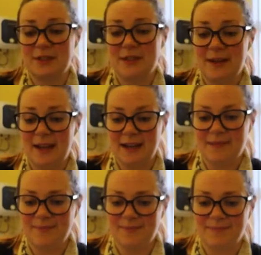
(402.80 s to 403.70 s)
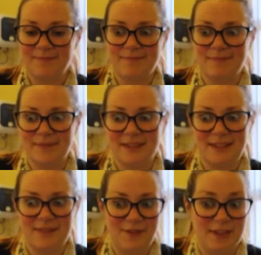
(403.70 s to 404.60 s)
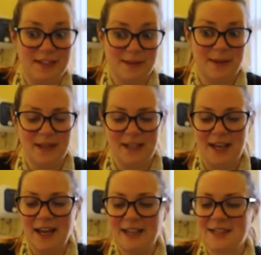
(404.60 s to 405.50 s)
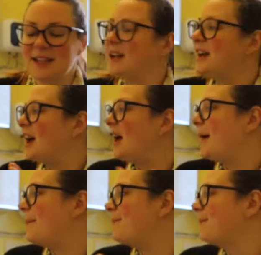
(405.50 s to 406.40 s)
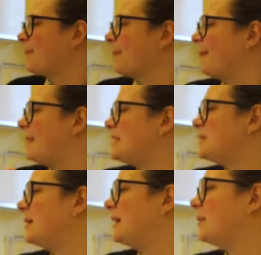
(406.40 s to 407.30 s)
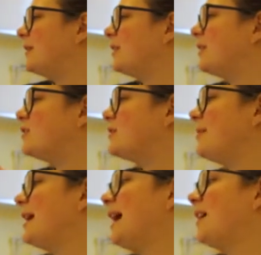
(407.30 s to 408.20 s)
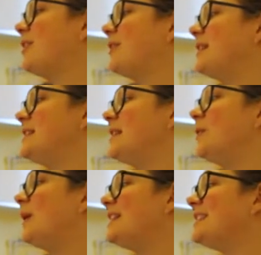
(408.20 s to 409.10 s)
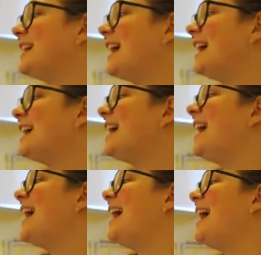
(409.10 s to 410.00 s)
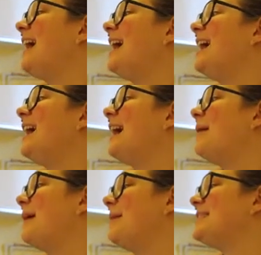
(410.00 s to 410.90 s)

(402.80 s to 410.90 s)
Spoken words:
to make for this week and next. This week we've got a drip cake, a 3-tier wedding cake, a baby